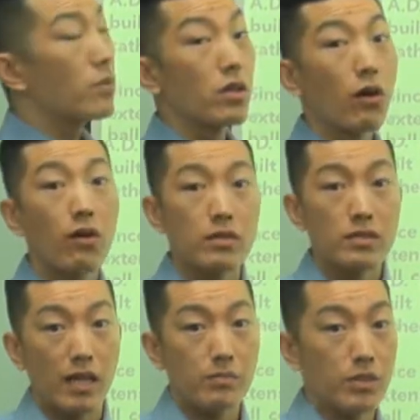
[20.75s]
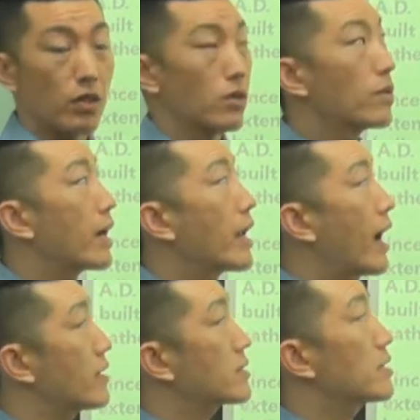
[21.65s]
a long time ago, and
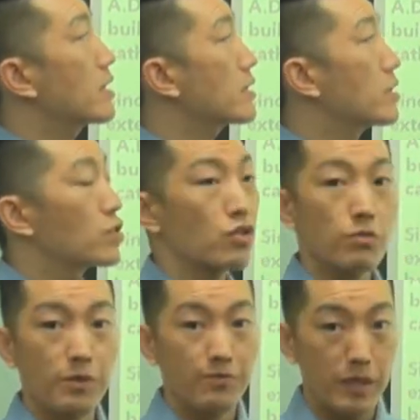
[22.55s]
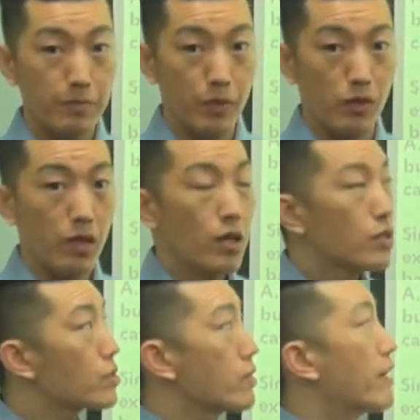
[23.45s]
Aztec is a group of people.
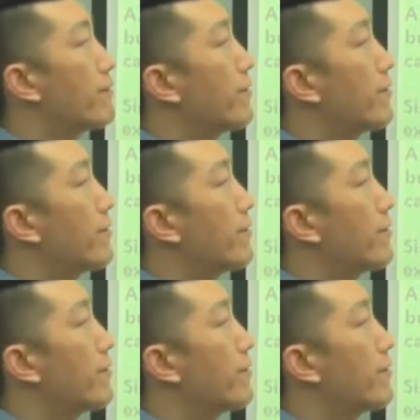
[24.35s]
So they